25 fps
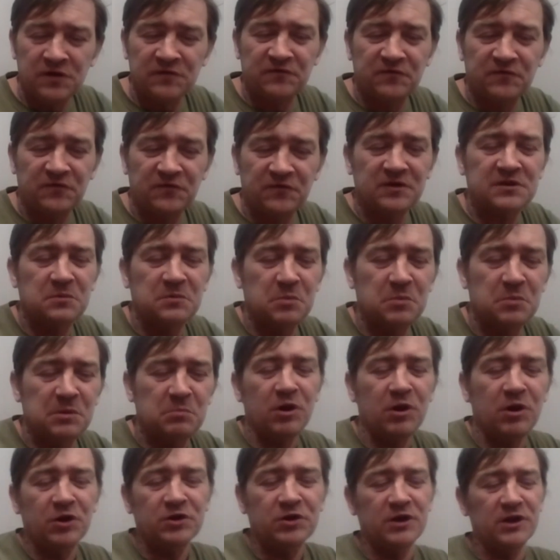to be
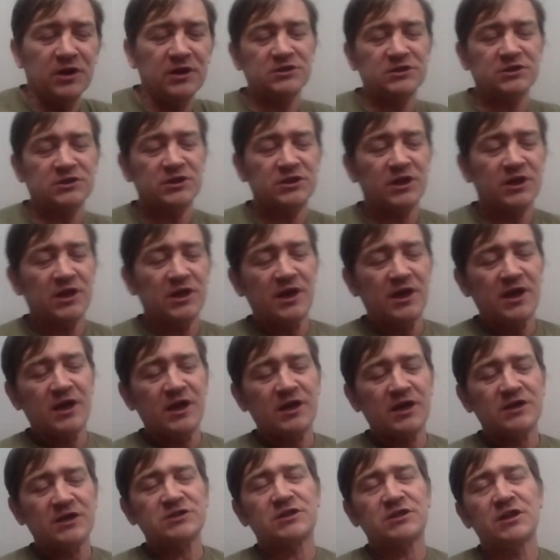bloodless is to let
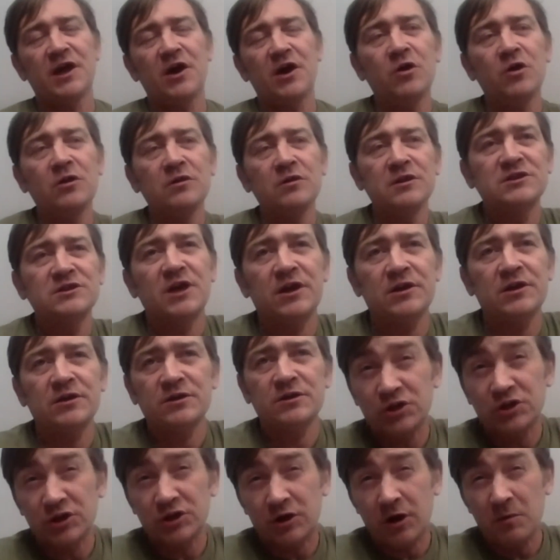all these energy
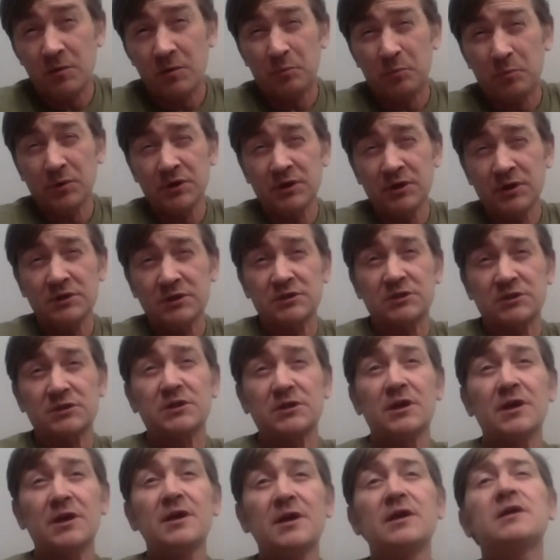companies
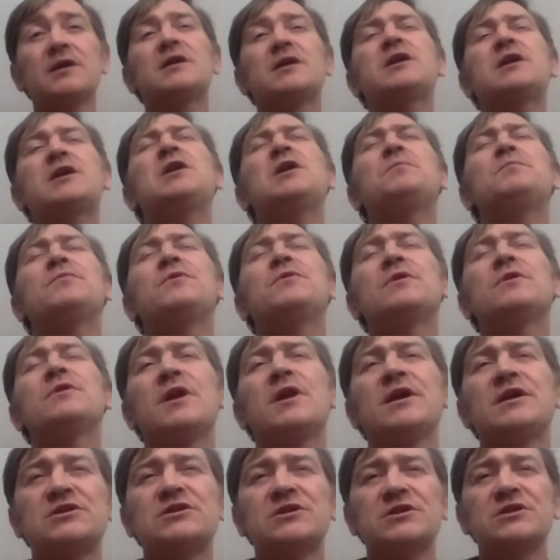keep their license
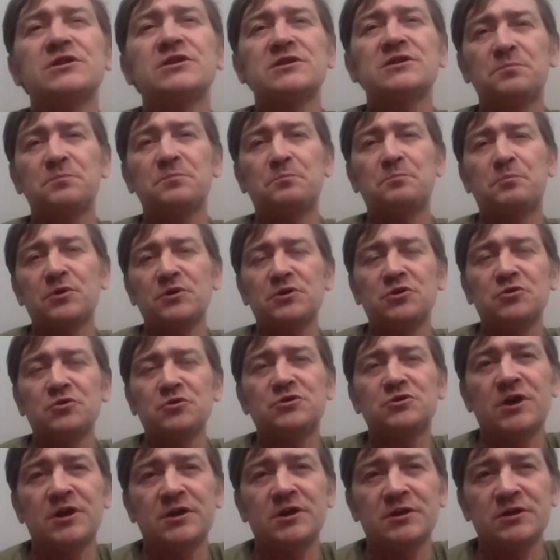to produce
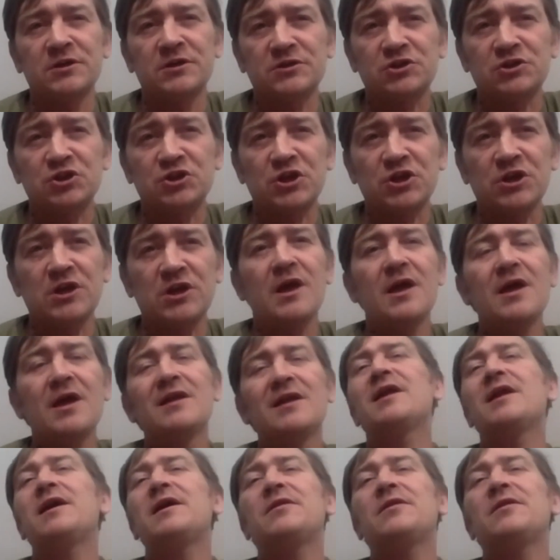energy, let
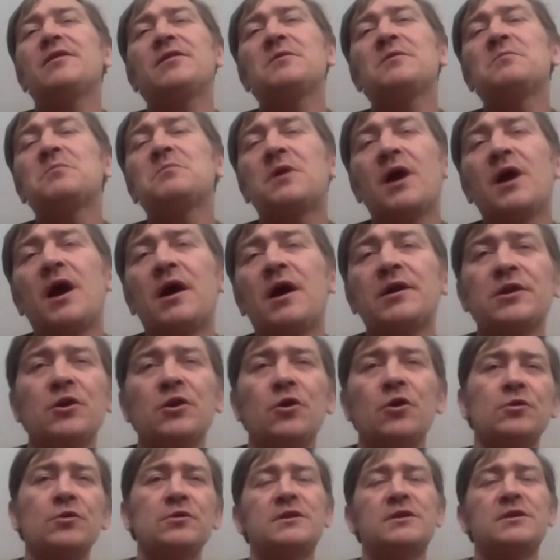them carry on
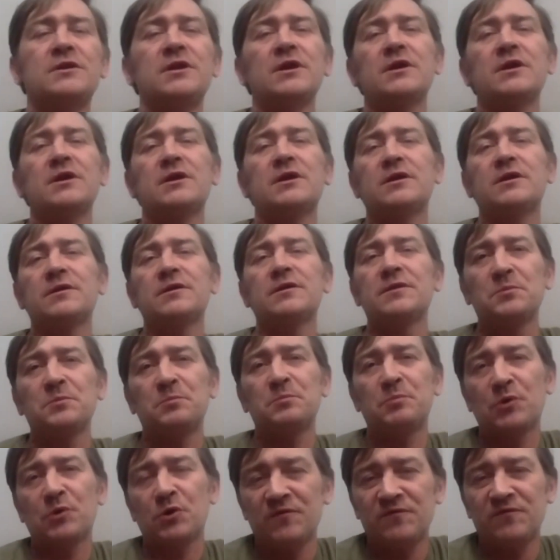taking their
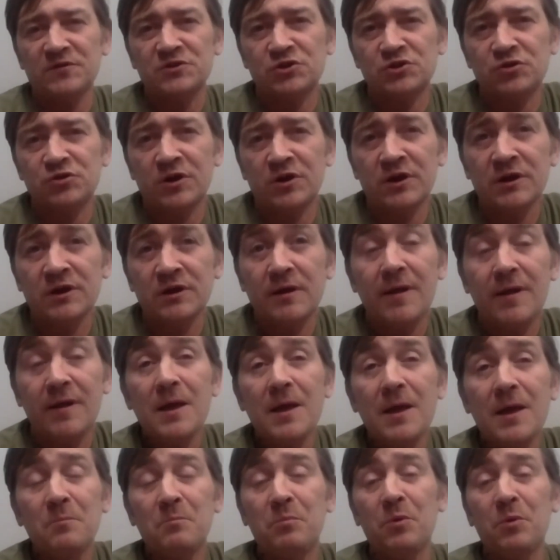profits, right? but
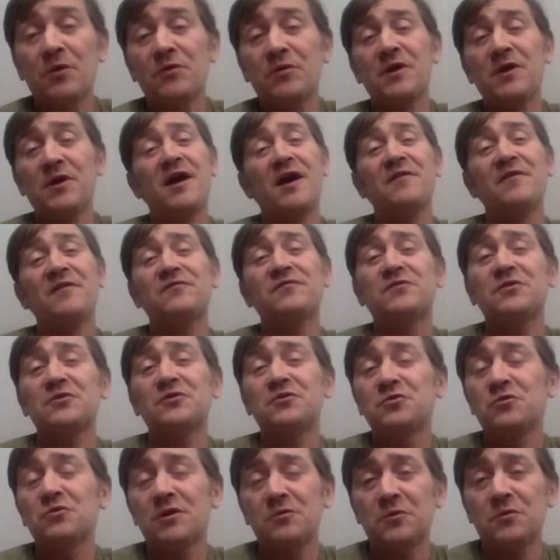they have to do it with